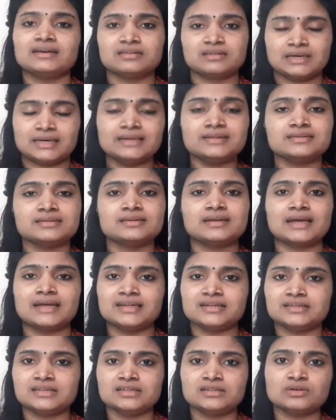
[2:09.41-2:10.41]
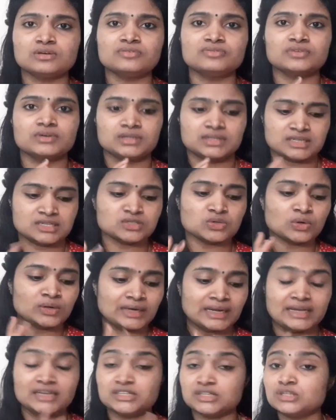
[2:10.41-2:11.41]
at 19th of that is on
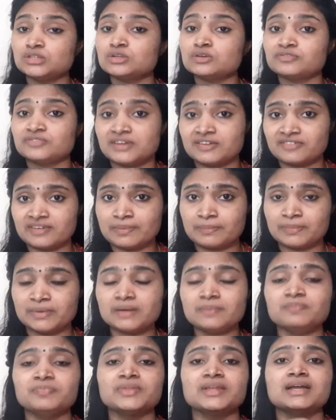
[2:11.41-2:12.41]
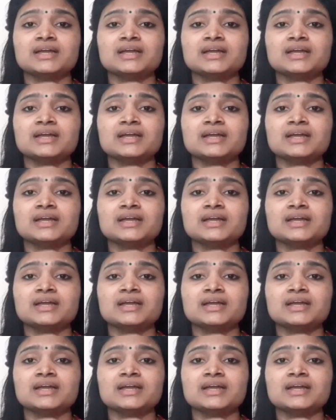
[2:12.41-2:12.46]
19th of november